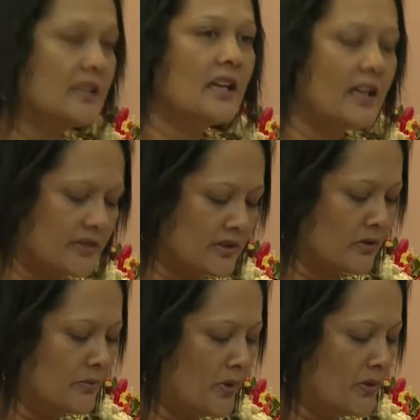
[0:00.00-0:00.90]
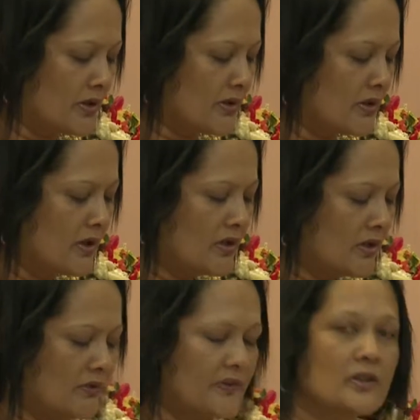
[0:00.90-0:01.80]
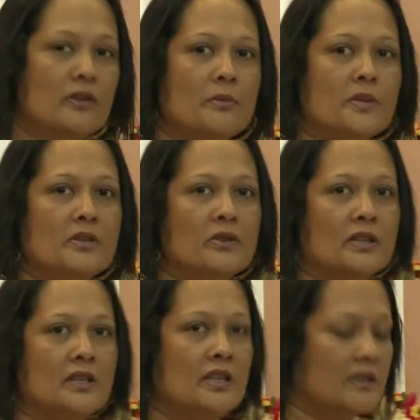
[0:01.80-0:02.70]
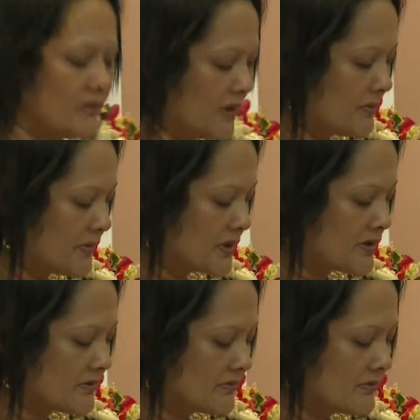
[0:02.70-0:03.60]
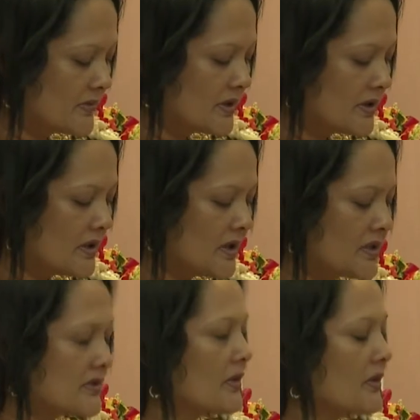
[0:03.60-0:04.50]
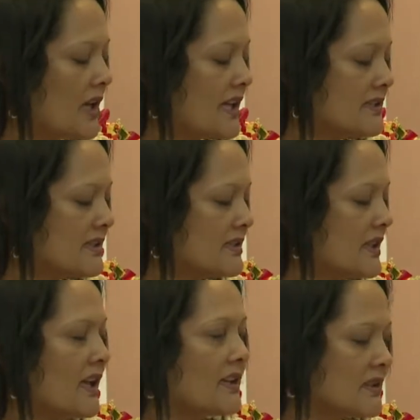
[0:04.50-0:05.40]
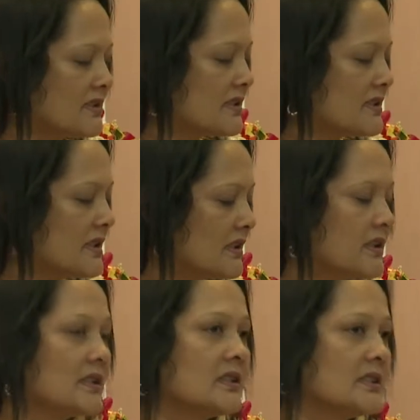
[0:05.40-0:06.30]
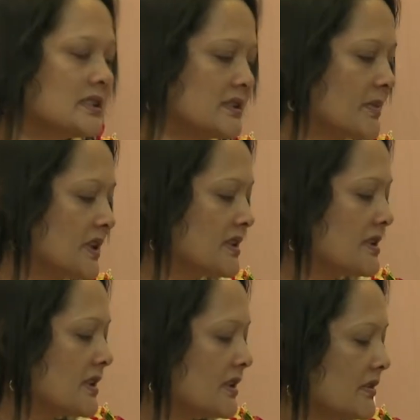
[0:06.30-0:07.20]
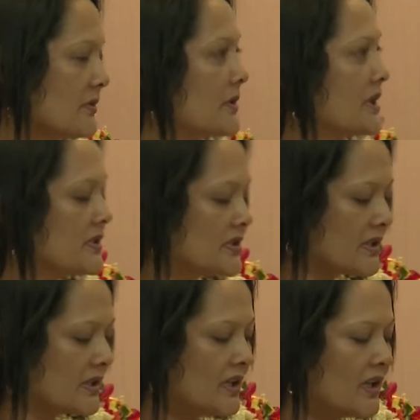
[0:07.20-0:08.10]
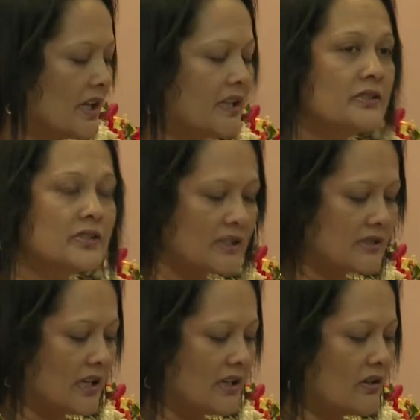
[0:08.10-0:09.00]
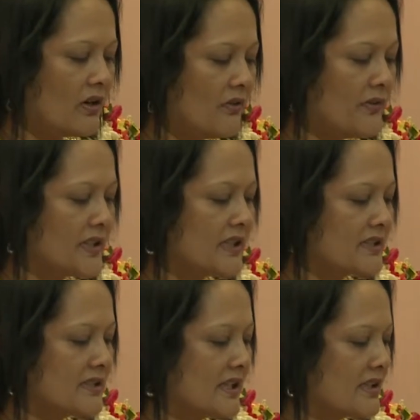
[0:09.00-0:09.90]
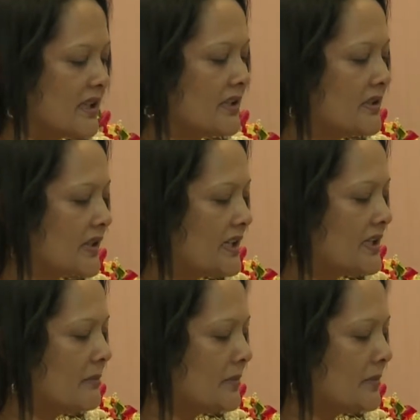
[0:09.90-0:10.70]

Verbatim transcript: inherent component of economic growth and development. It recognizes that ethnicity, disability, religion, and gender often intersect and create a